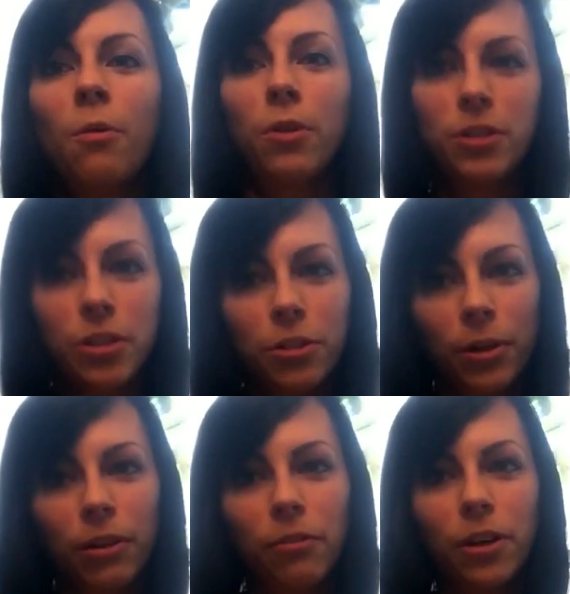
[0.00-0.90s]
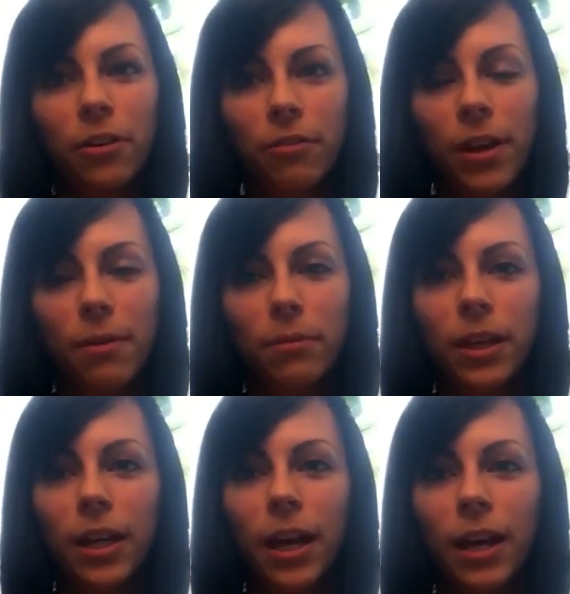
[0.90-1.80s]
what you're doing for your
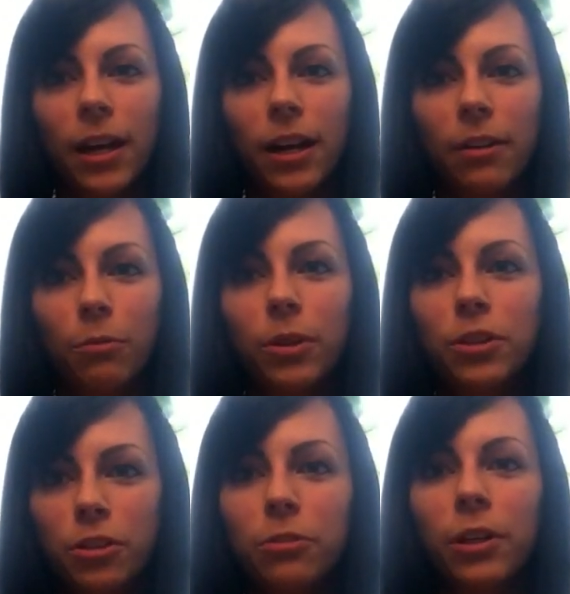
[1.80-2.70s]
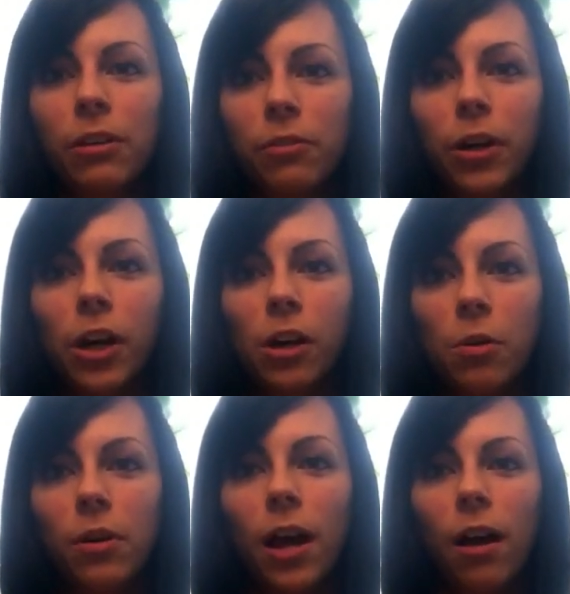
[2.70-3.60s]
family and what you're doing for your
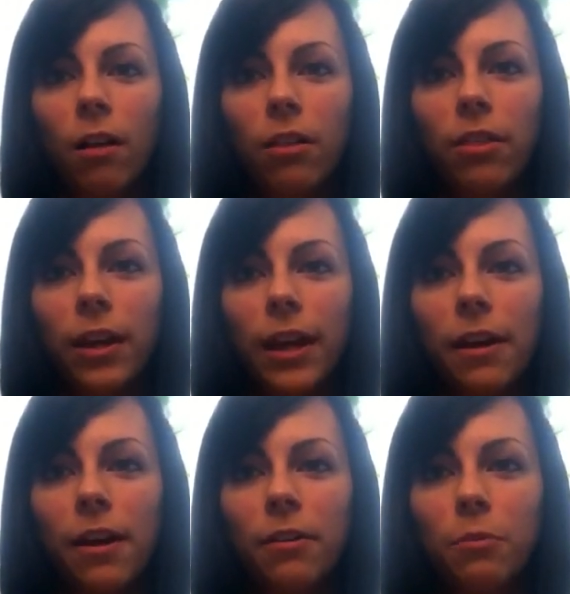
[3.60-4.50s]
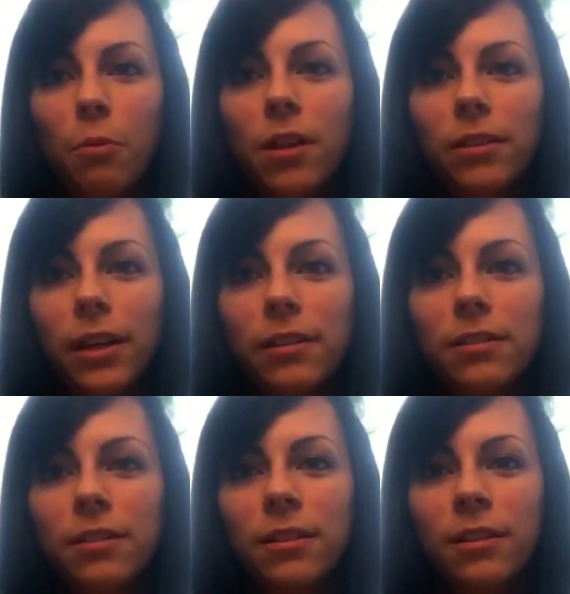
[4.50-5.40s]
own health and
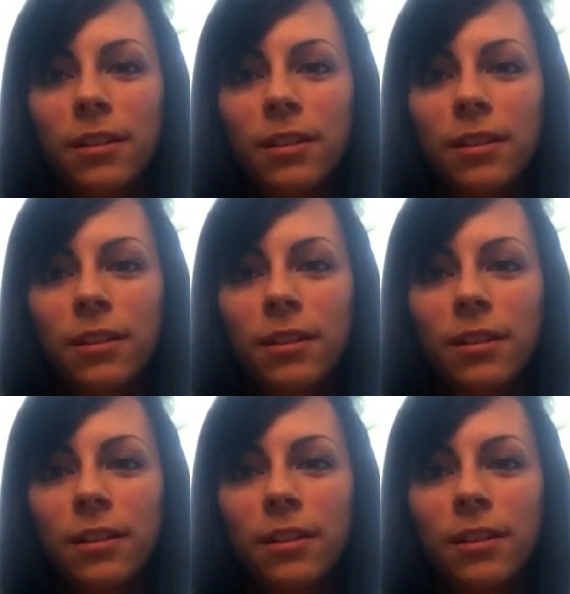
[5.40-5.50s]
wellness.